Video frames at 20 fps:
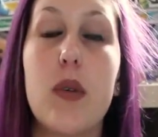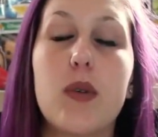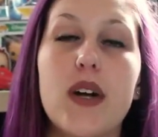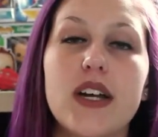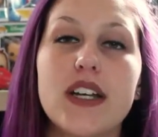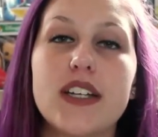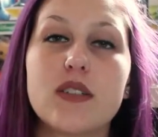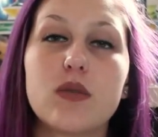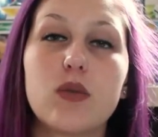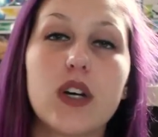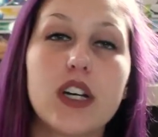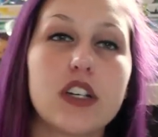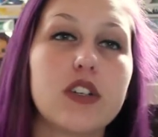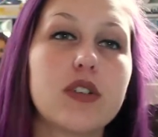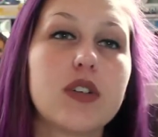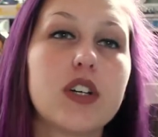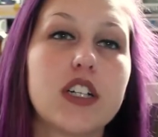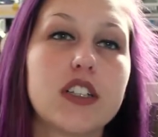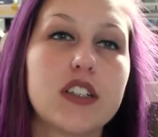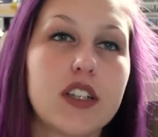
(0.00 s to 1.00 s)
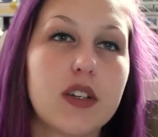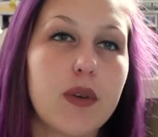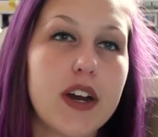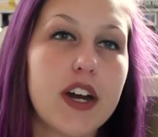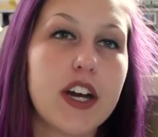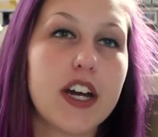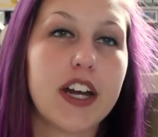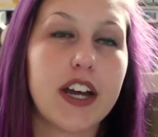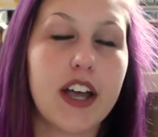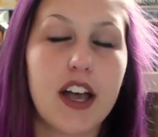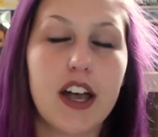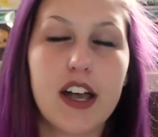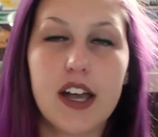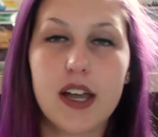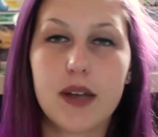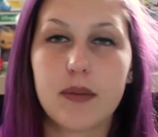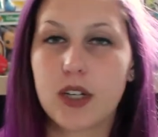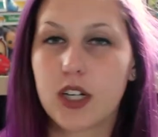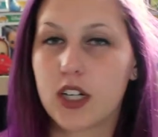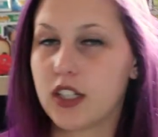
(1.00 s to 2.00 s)
one is, what are you currently wearing?
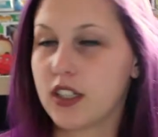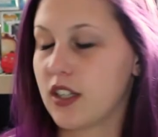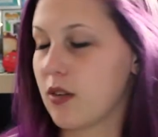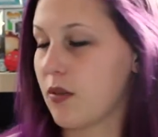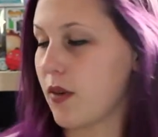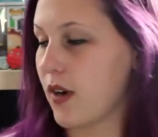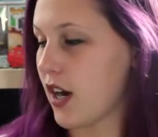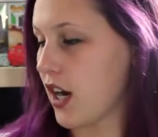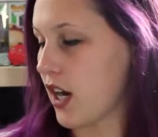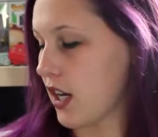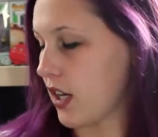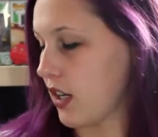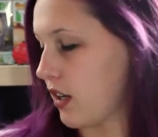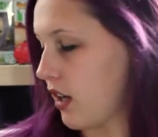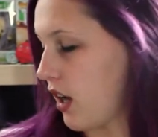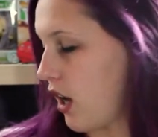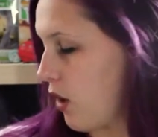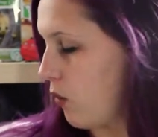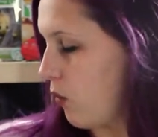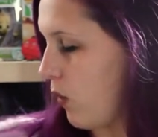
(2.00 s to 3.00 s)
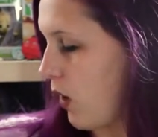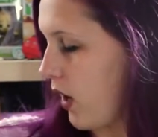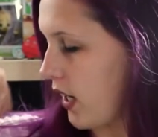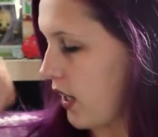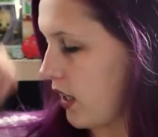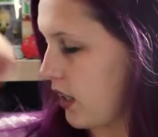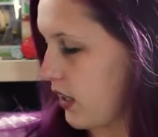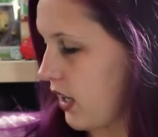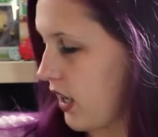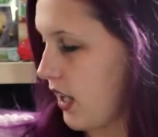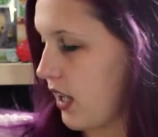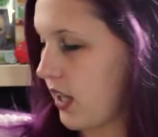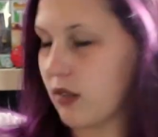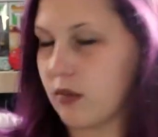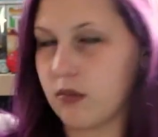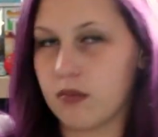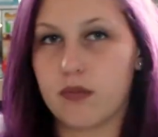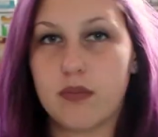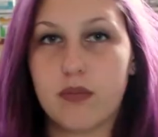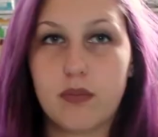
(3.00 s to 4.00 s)
I'm currently wearing a white
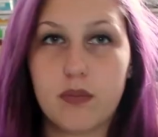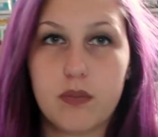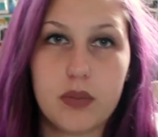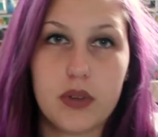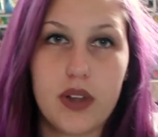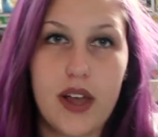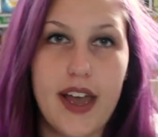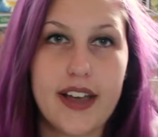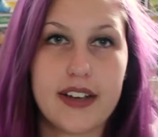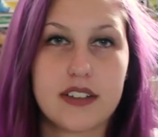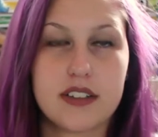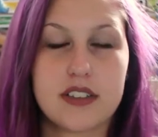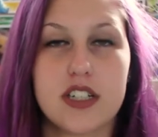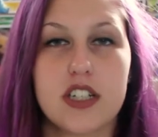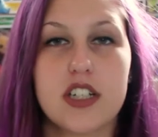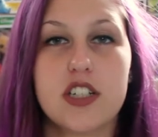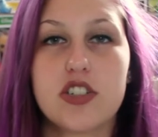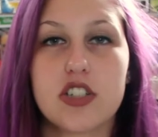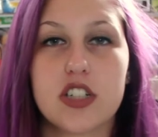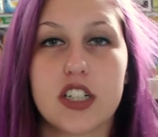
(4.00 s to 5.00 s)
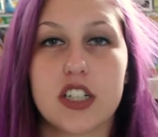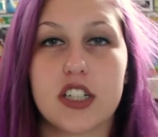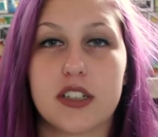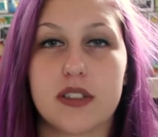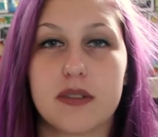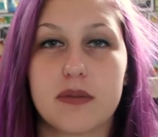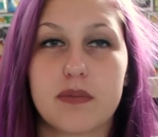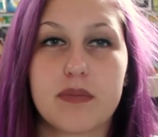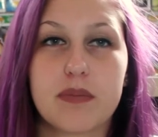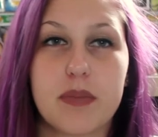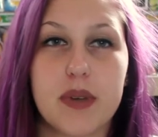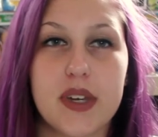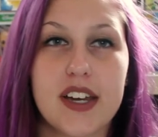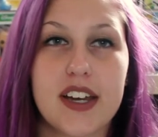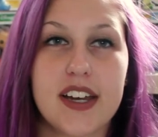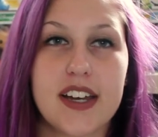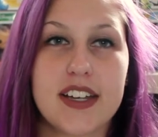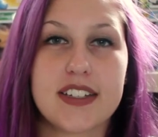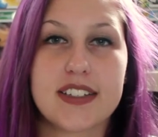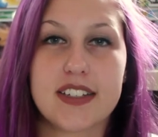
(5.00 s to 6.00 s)
and black t-shirt,
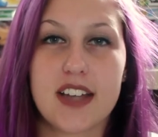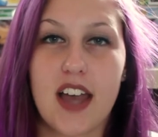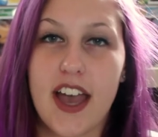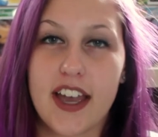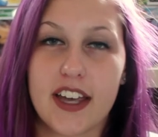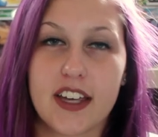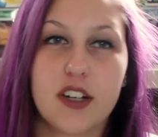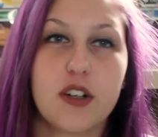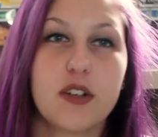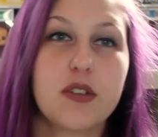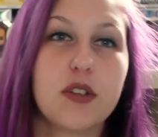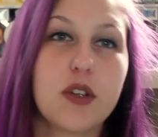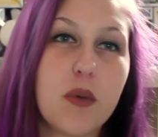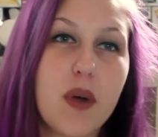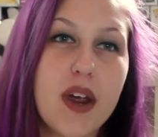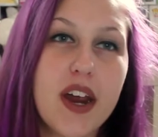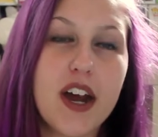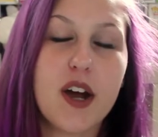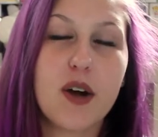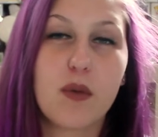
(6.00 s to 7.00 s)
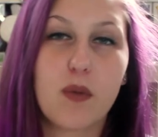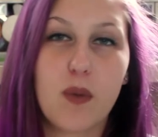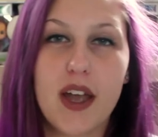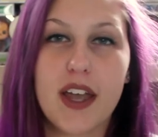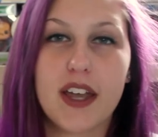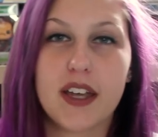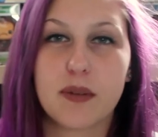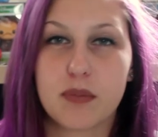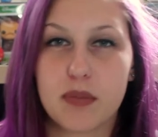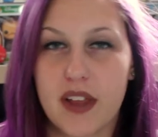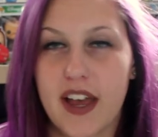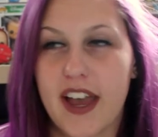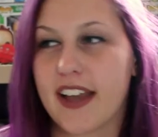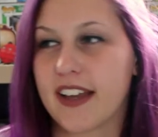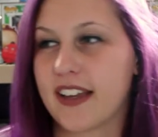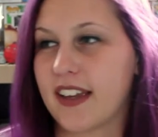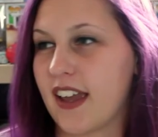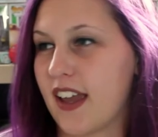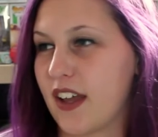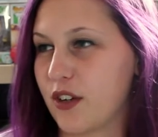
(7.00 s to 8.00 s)
because I can only wear white,
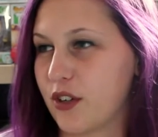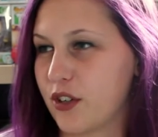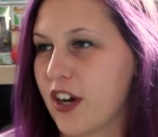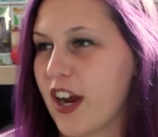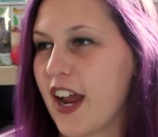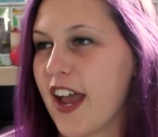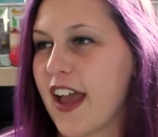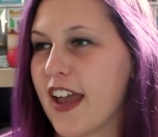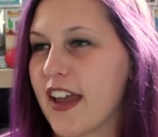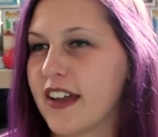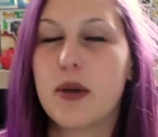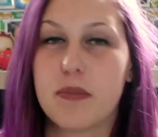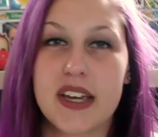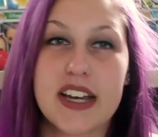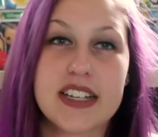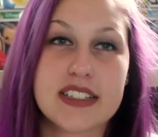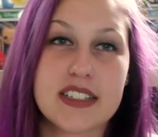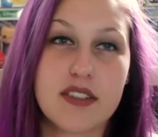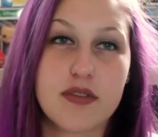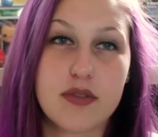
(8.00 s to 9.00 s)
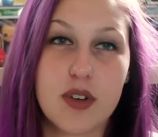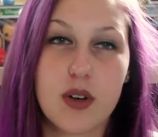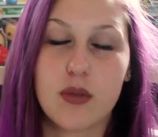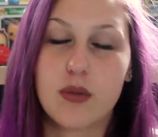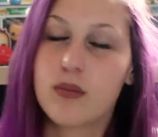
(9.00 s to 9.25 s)
black, and gray. Because of